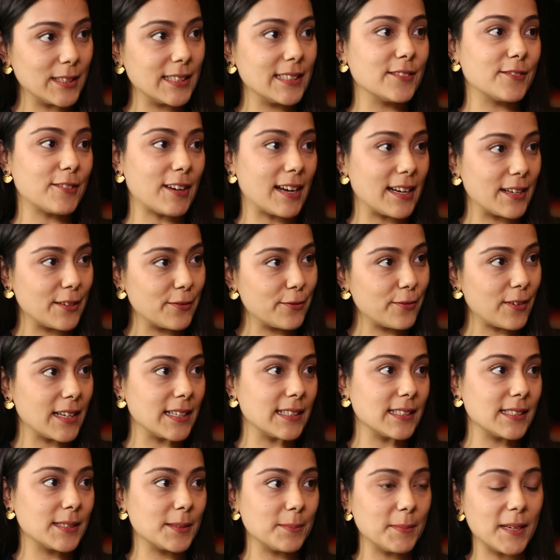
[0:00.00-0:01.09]
It
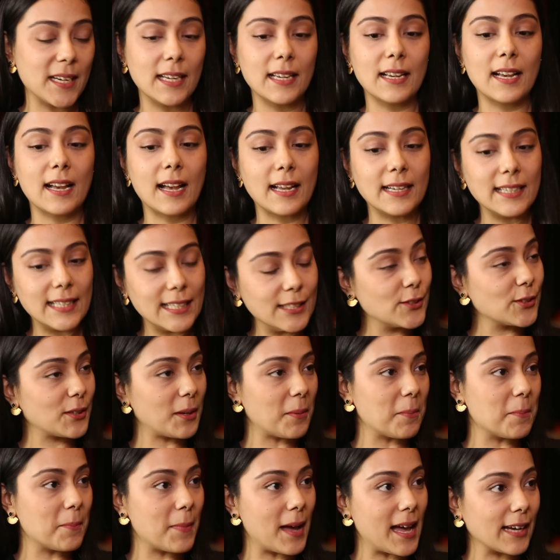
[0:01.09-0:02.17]
gratifies me. I need to
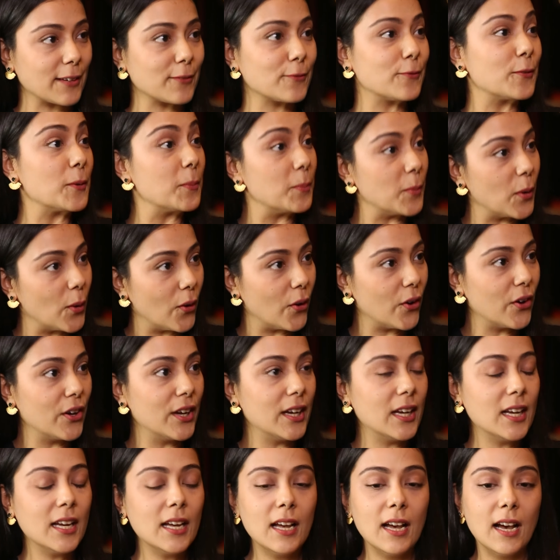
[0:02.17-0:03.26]
come back for more.
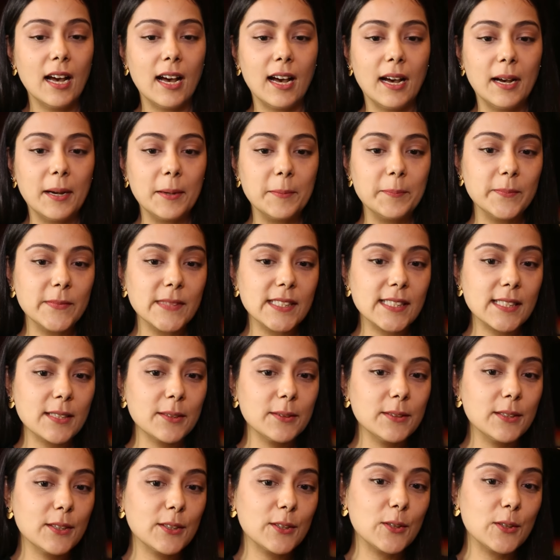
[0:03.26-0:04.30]
So the